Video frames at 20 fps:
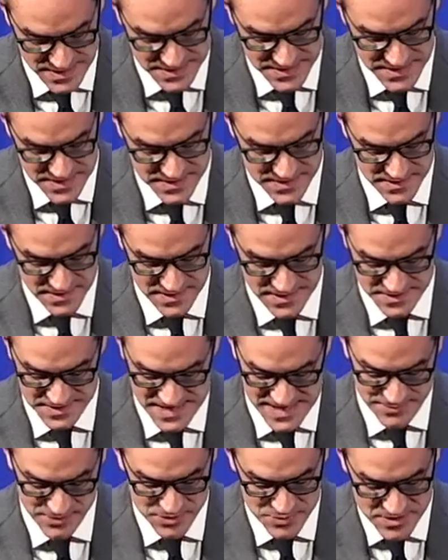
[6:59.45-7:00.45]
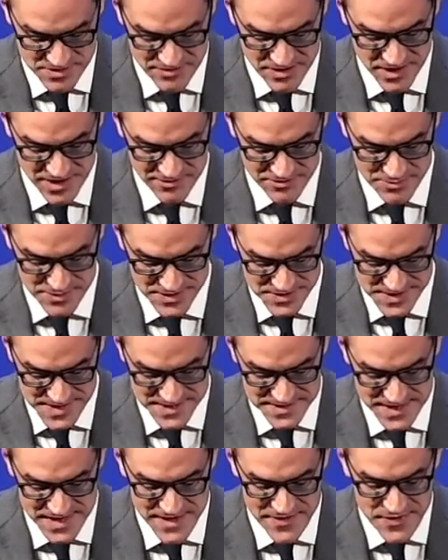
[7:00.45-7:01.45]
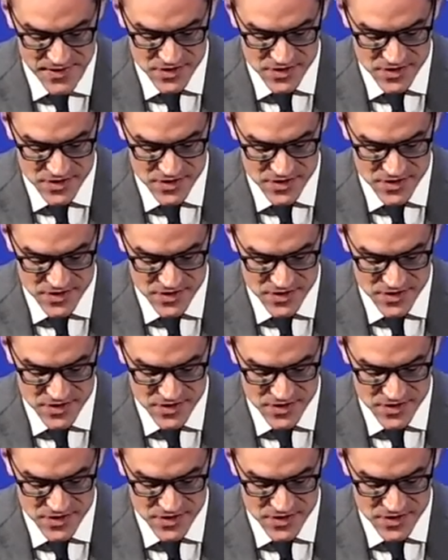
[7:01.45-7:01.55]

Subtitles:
the establishment of our government, says, "In the